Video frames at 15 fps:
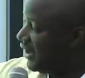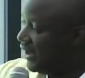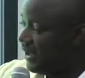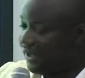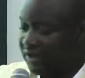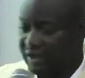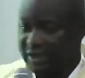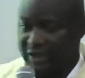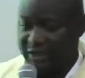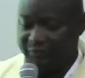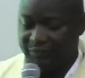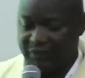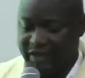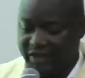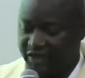
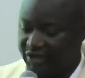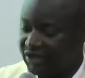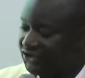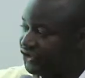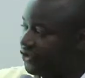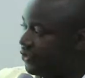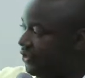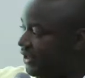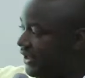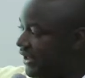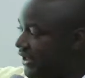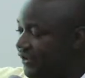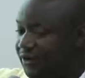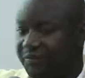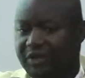an index called
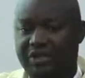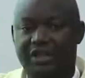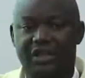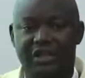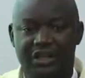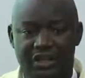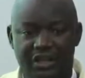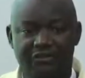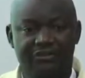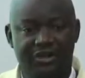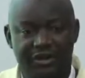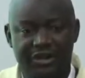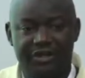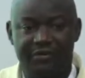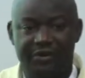the
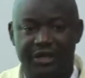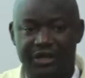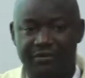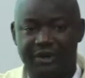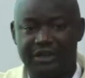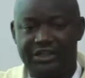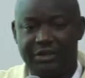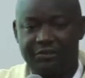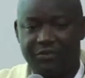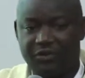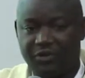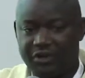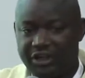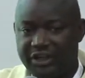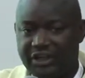mid-infrared
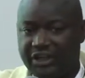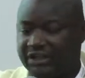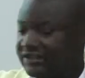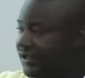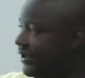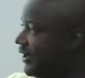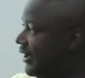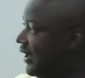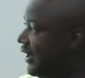bitemporal index.